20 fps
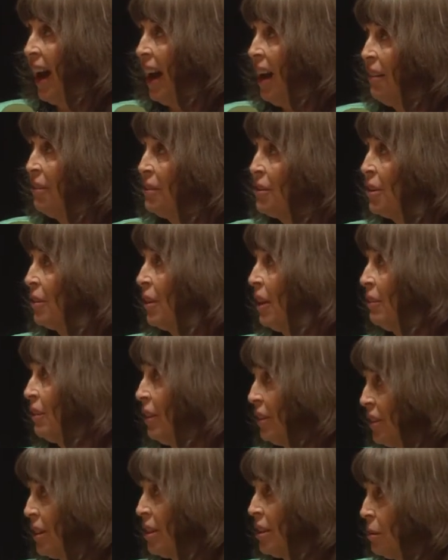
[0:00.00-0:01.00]
After they've
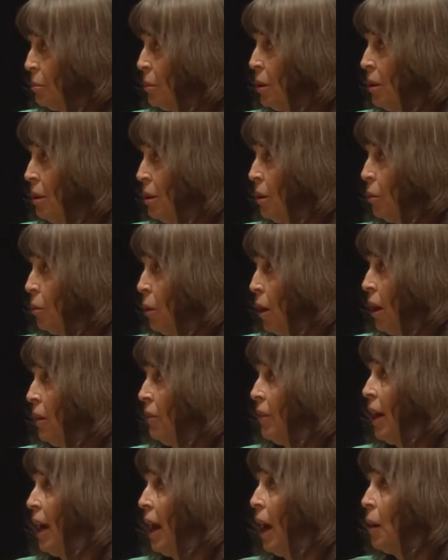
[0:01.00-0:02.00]
lived in community a
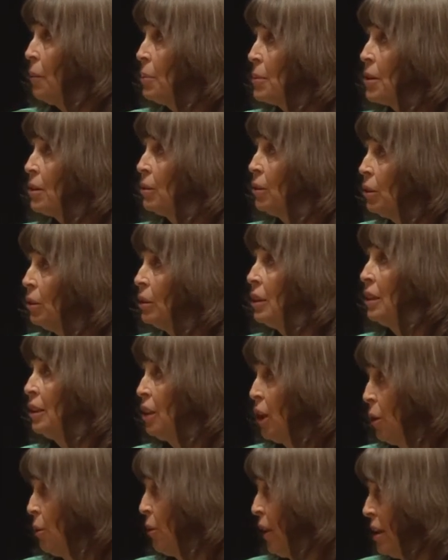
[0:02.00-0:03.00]
while, they absolutely
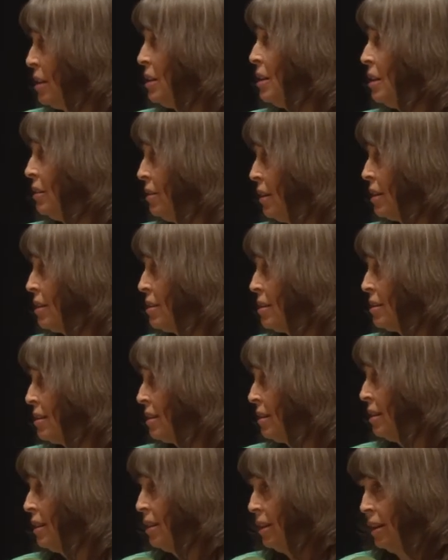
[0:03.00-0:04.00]
know they need
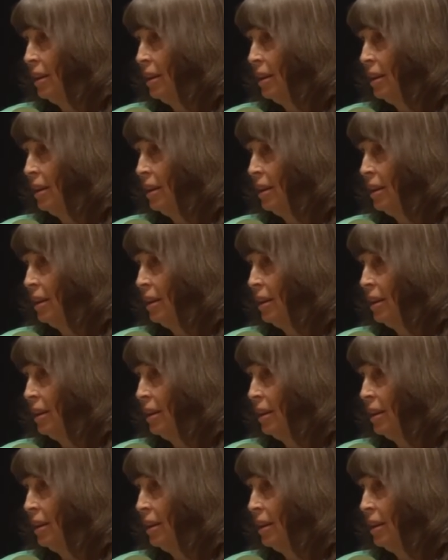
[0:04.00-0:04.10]
this.